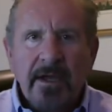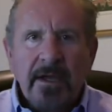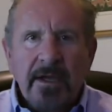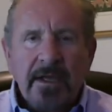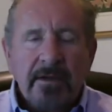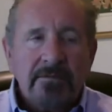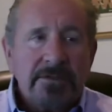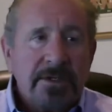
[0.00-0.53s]
He
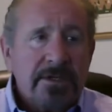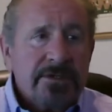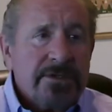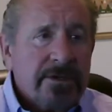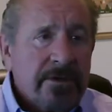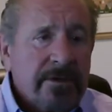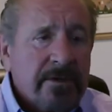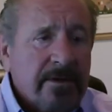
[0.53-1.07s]
was
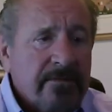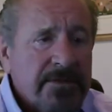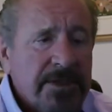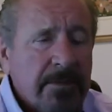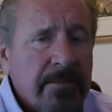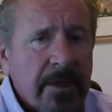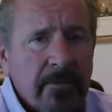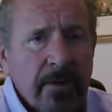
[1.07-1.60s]
concerned if
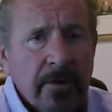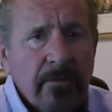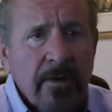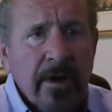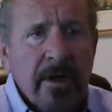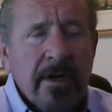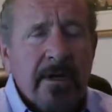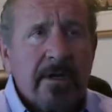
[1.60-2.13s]
something went
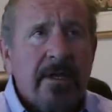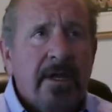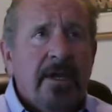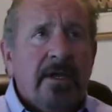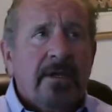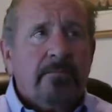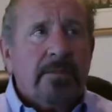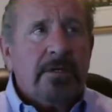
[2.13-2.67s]
wrong,
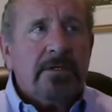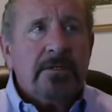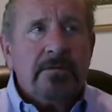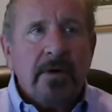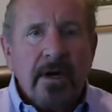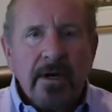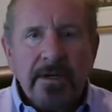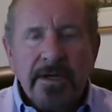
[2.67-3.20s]
it'd be too
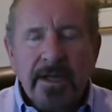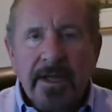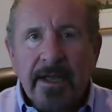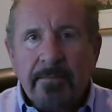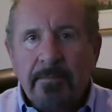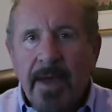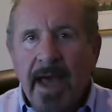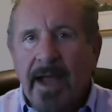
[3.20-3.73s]
hard to get
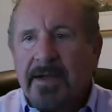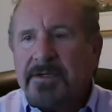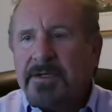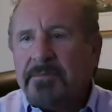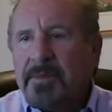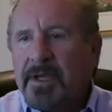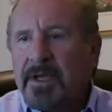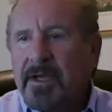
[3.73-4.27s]
back to
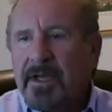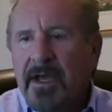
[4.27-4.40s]
me.